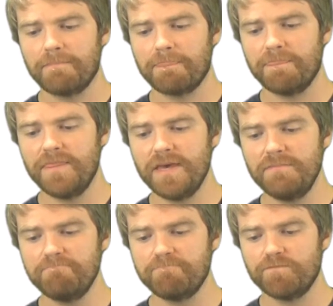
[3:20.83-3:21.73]

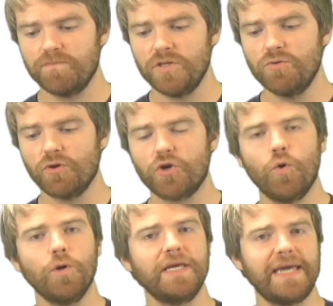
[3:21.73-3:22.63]
Then you
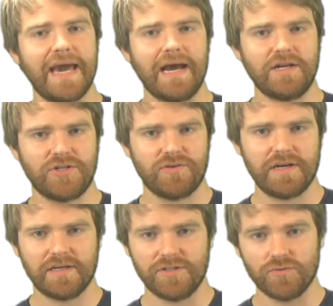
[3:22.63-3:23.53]
record the cash,
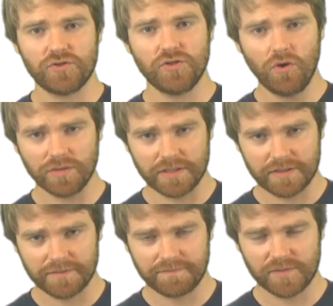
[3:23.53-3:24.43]
right, because you sold
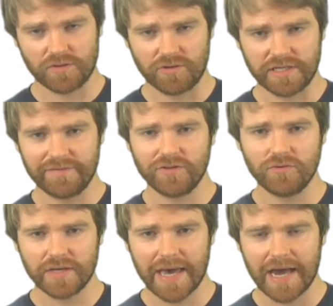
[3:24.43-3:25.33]
it. So they're giving
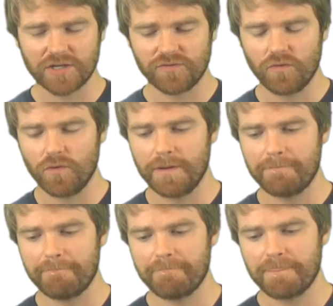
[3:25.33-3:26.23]
you cash for it.
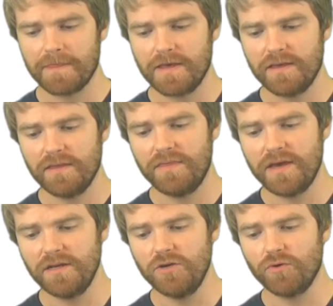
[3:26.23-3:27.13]

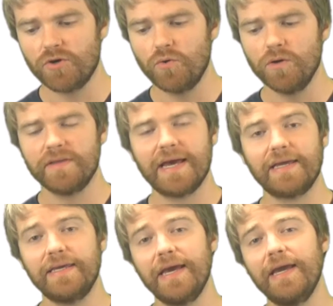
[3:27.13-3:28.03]
Then you record
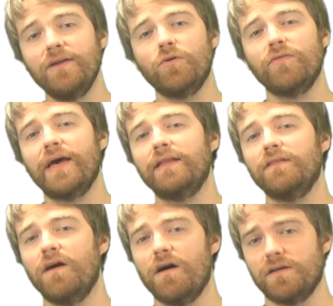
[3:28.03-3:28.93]
that gain or that
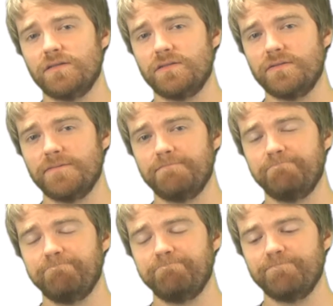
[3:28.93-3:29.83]
loss.
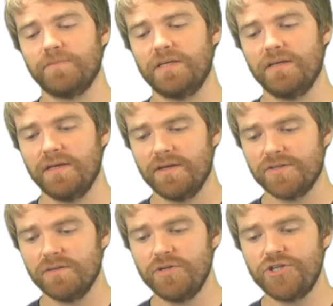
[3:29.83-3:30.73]

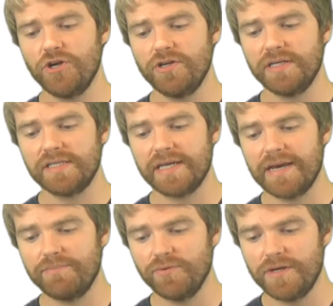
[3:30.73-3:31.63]
So let me show you an
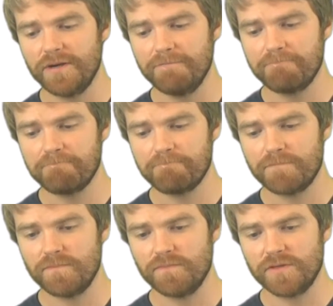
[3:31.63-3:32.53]
example here.
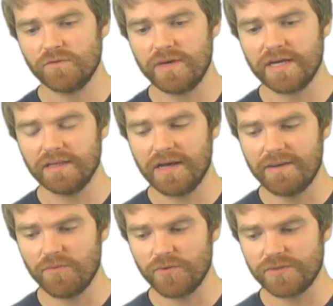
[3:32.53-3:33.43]
This will make a
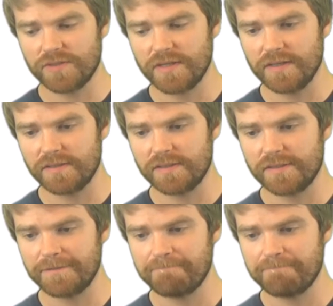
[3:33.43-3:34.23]
lot more sense.